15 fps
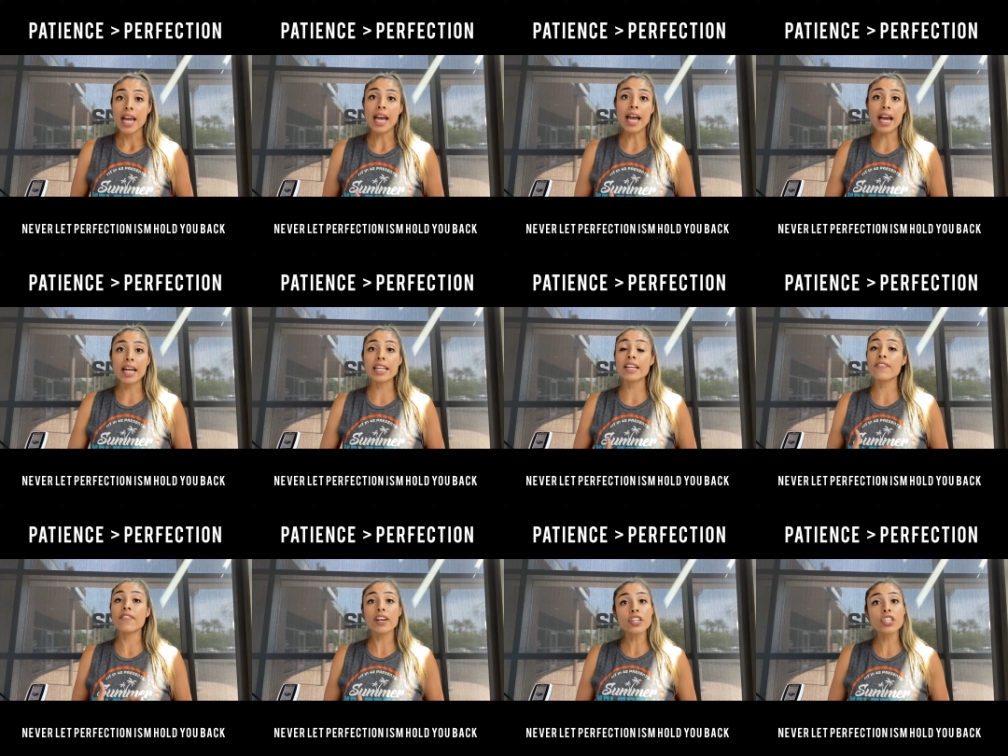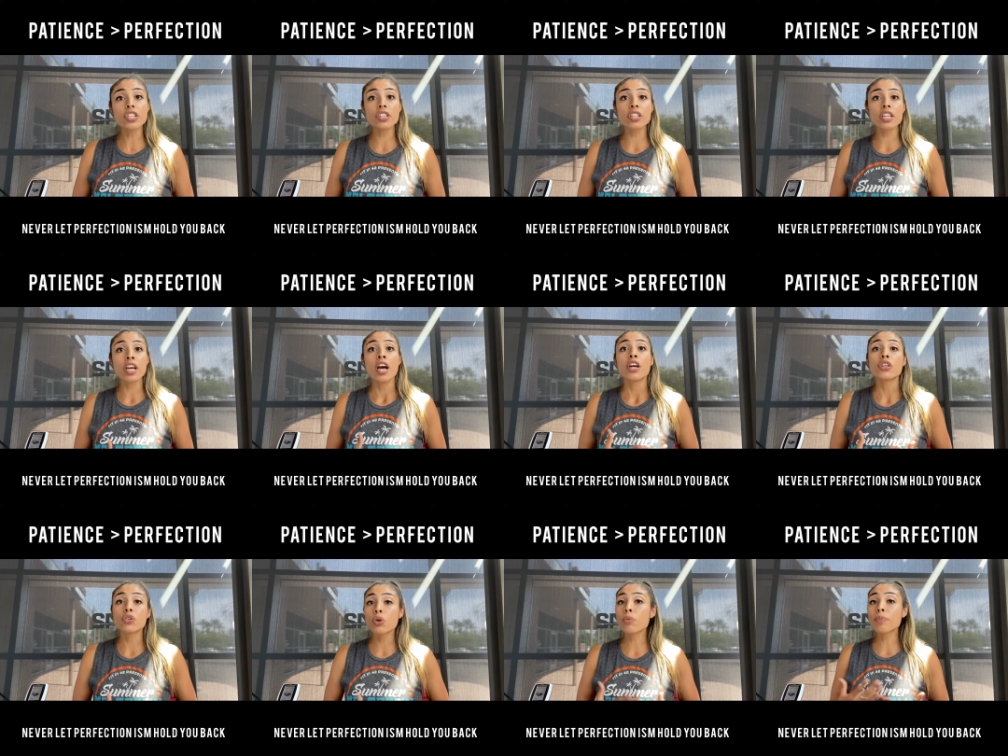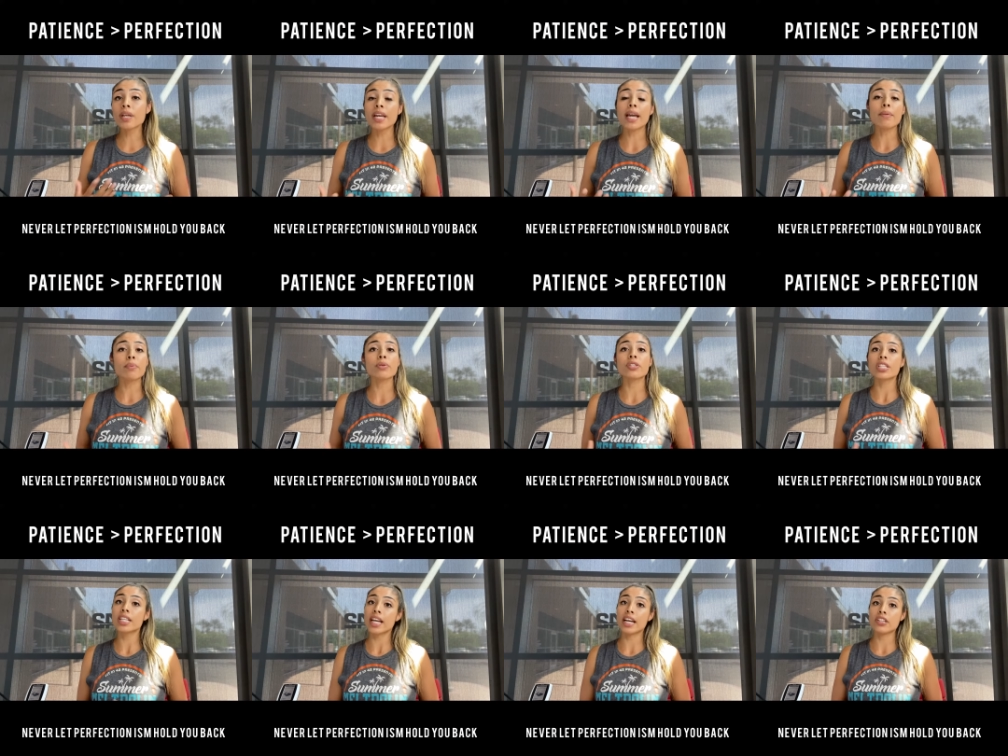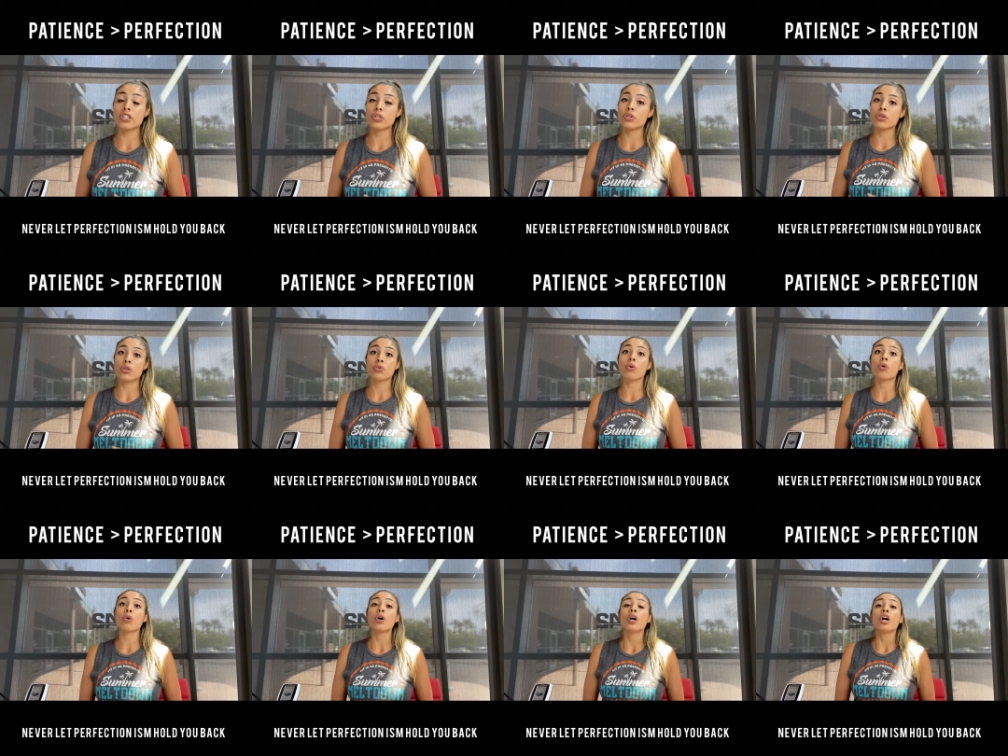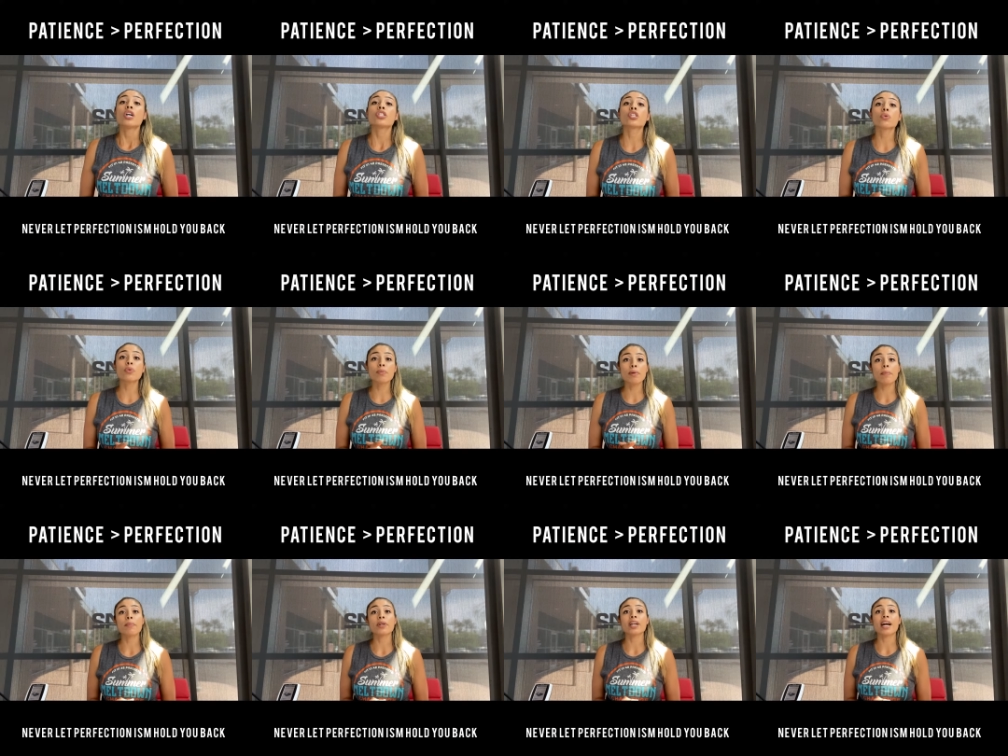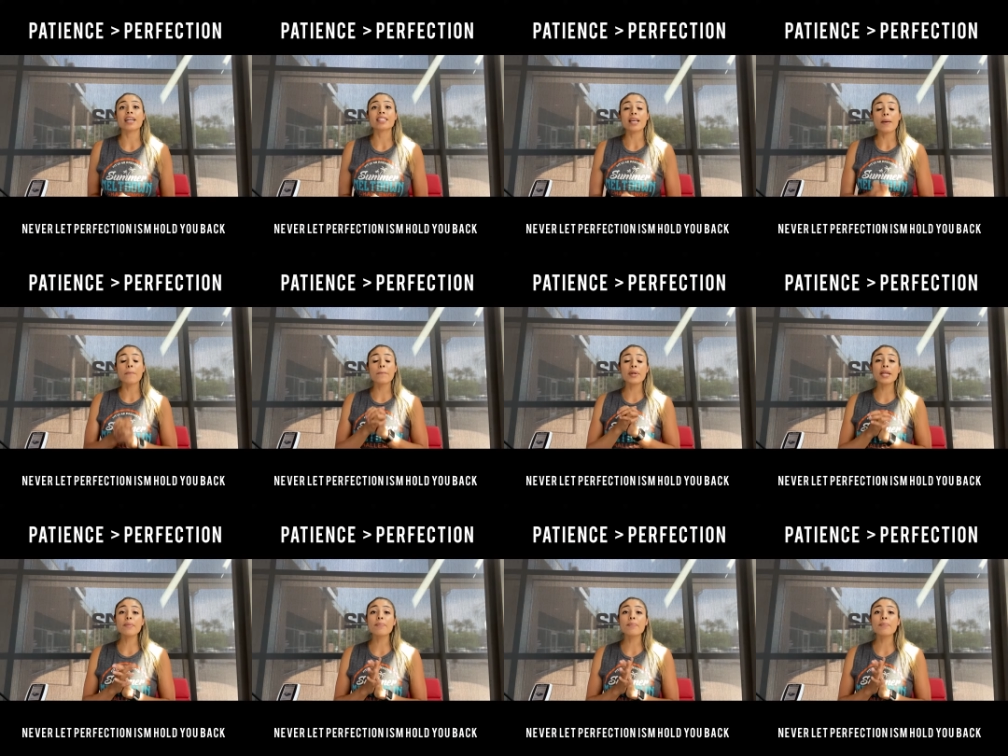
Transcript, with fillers: and eventually you'll be able to get to your goal. So remember, guys, be